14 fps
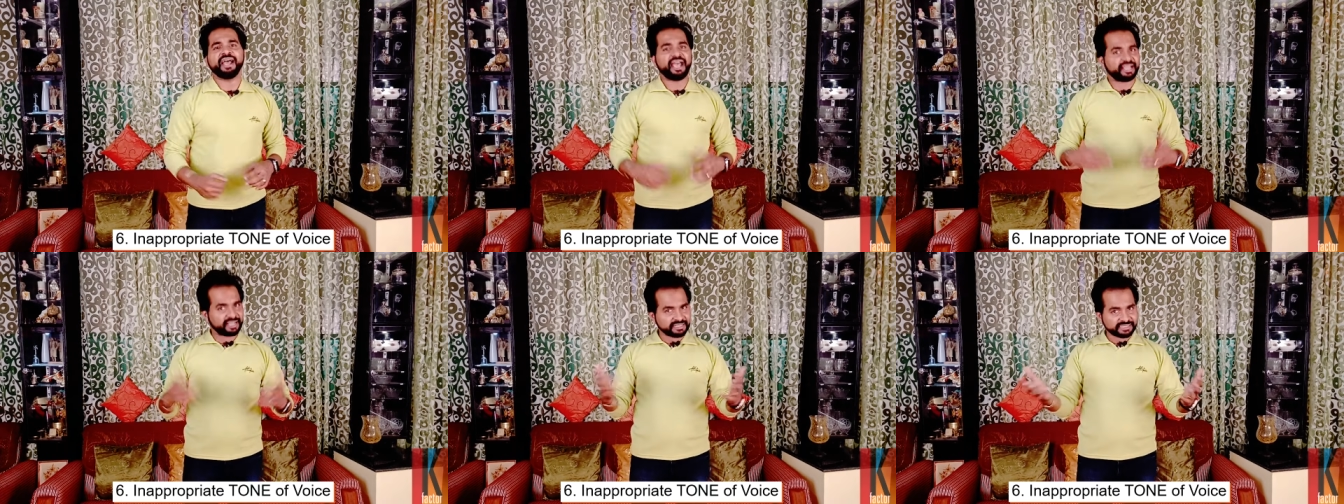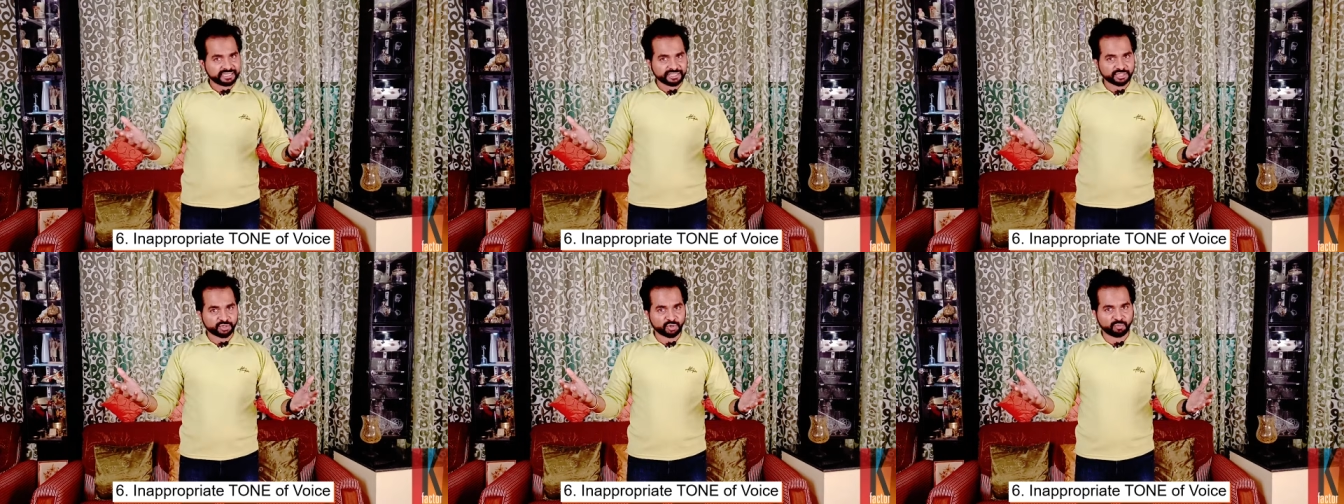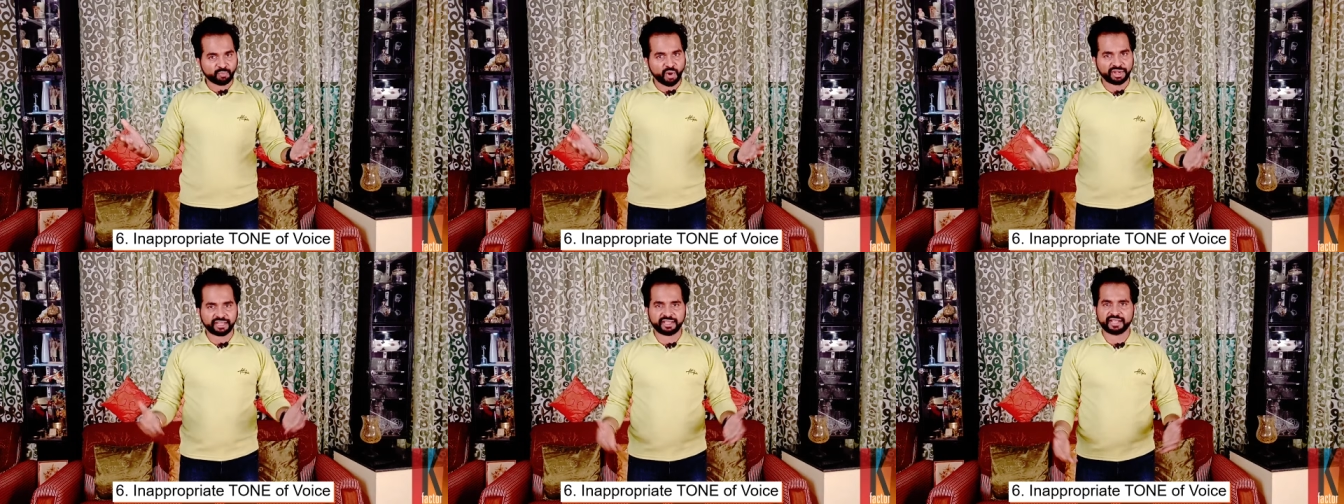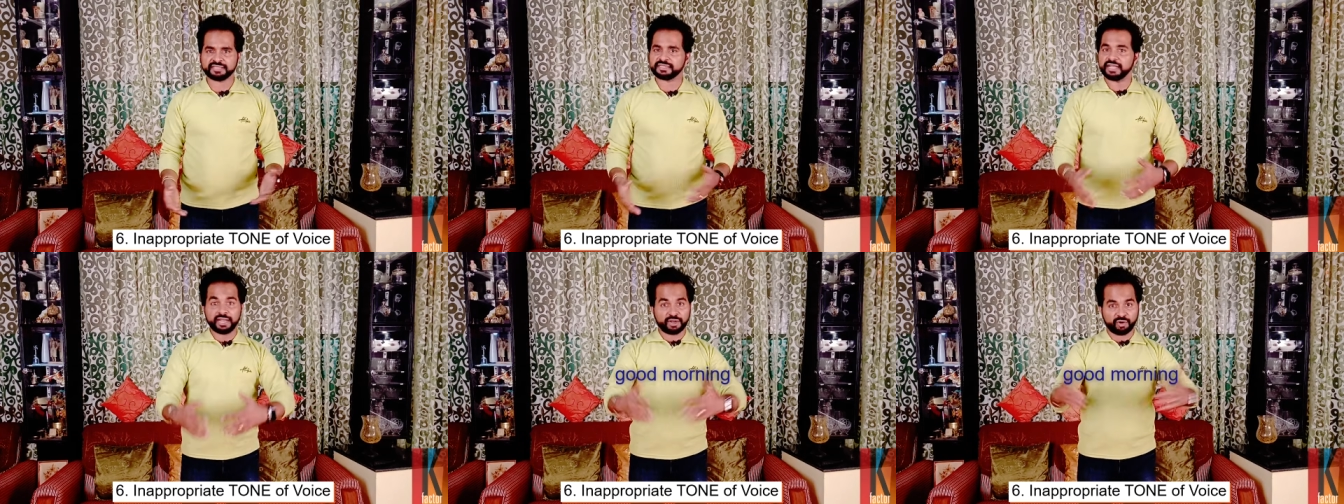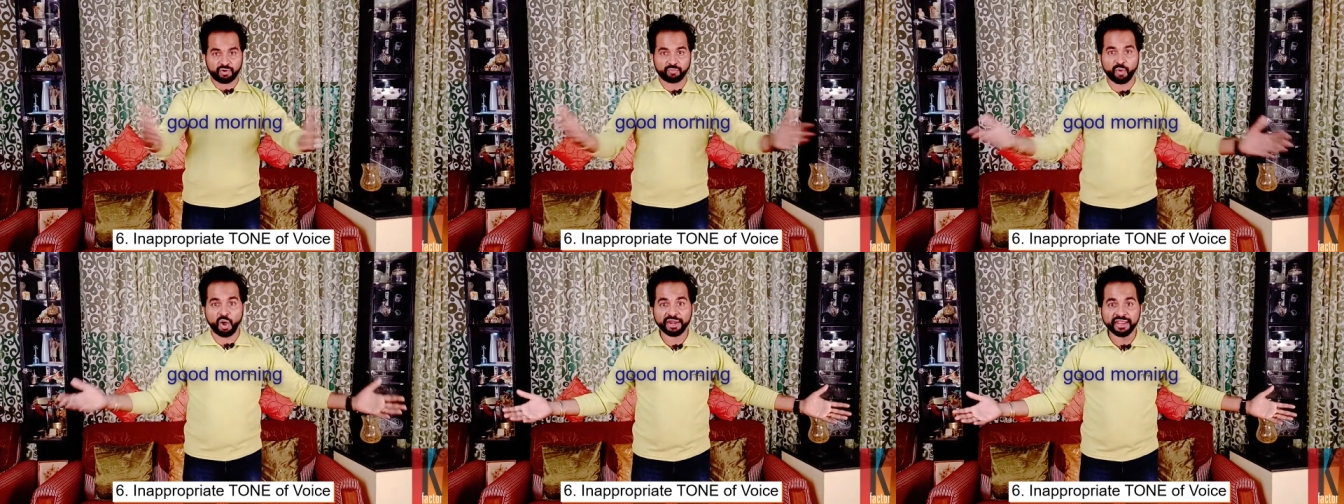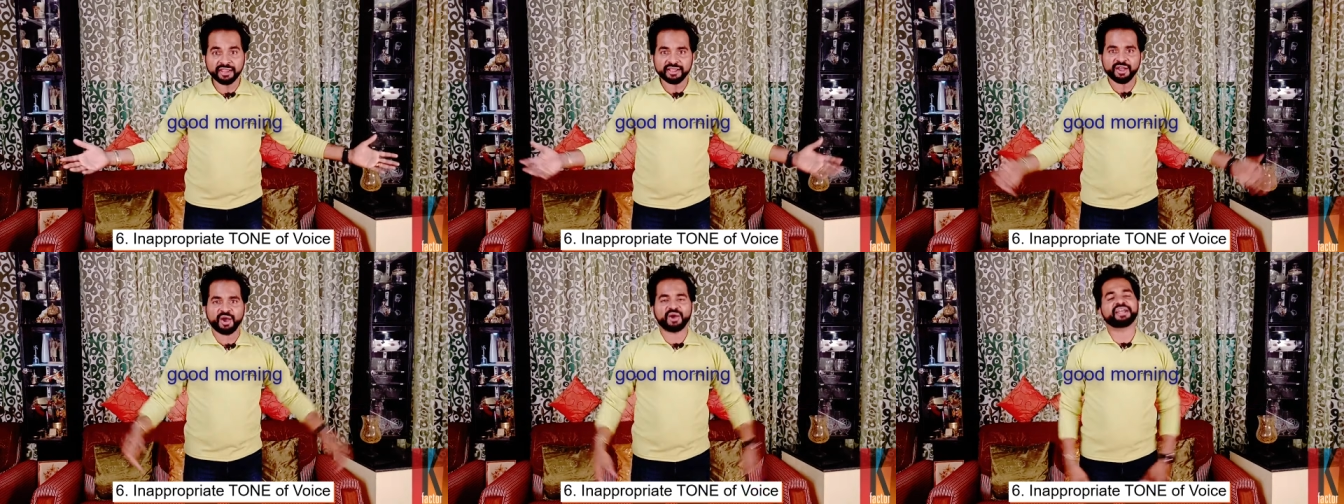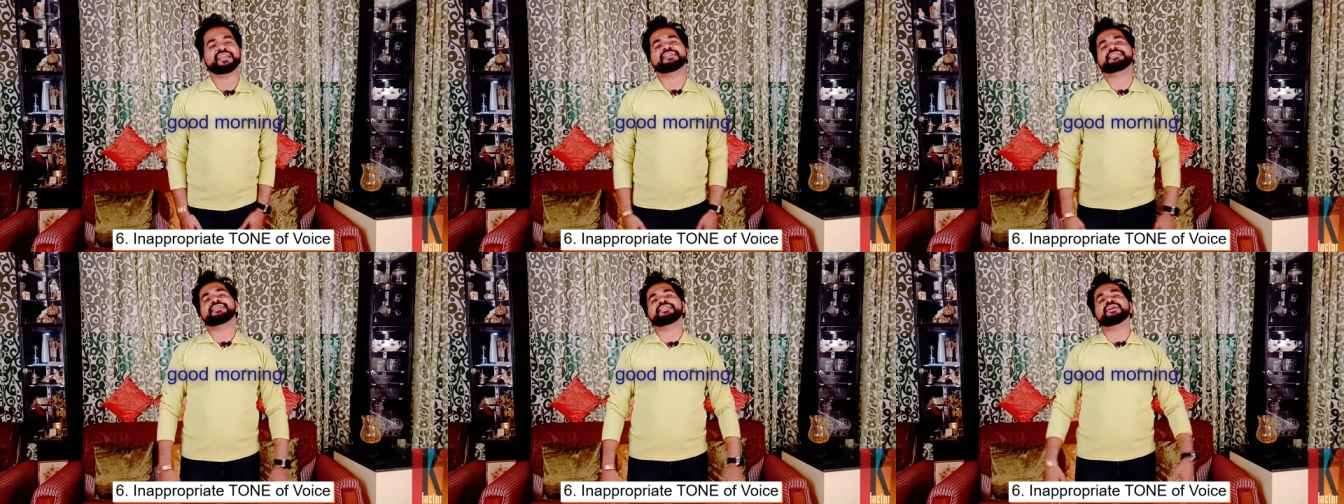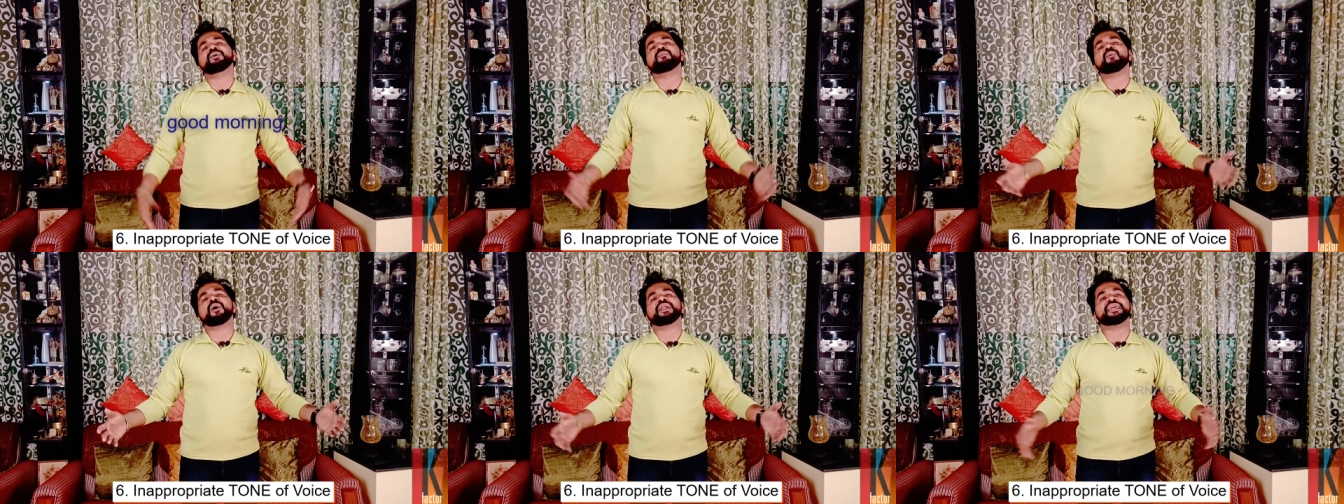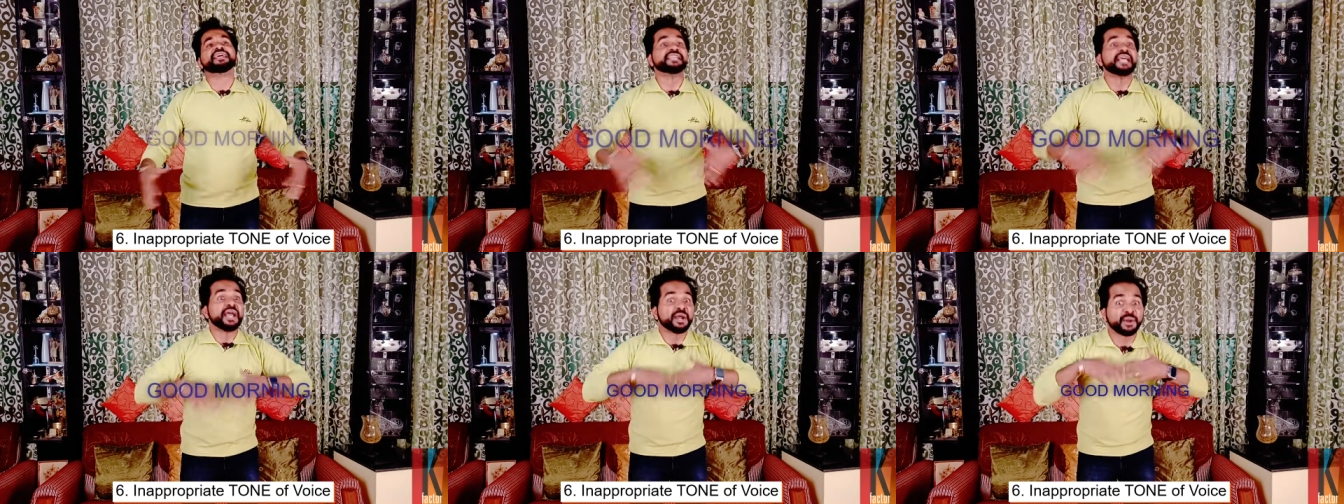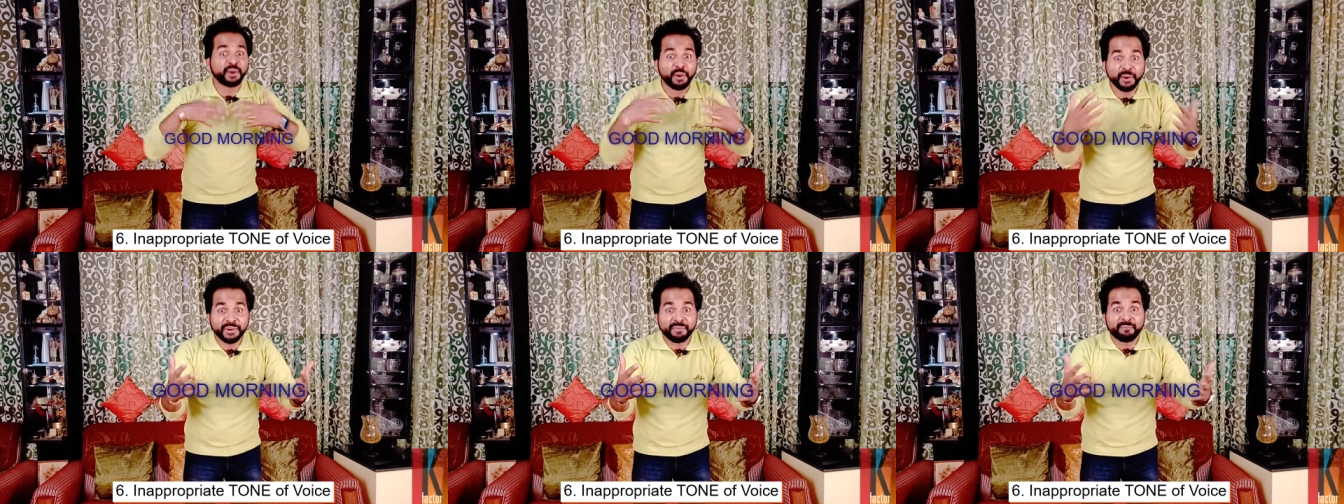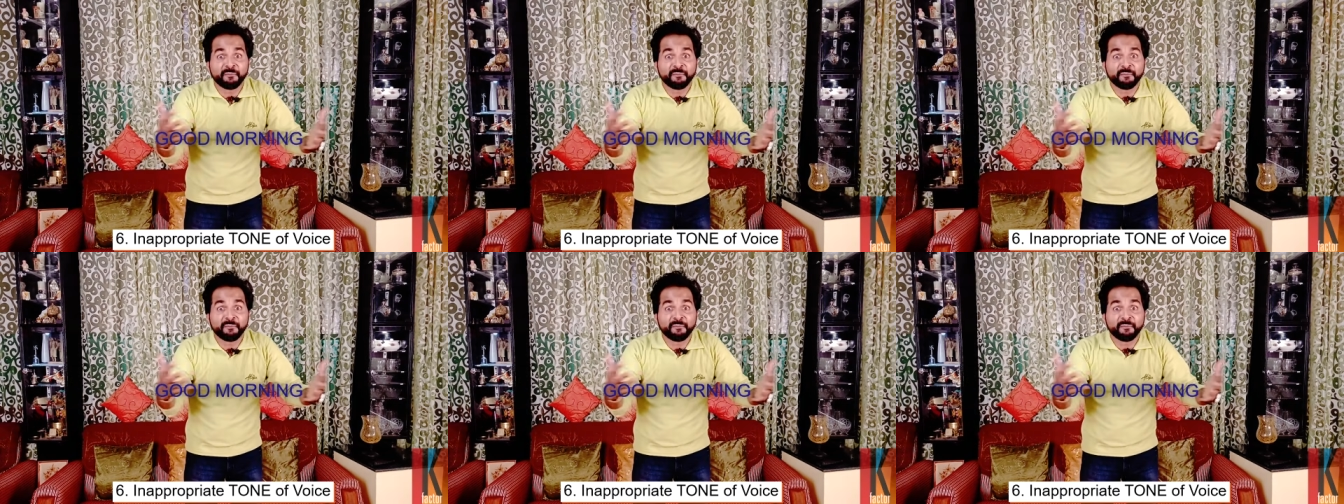I can say this good morning as good morning, or I can say the good morning as good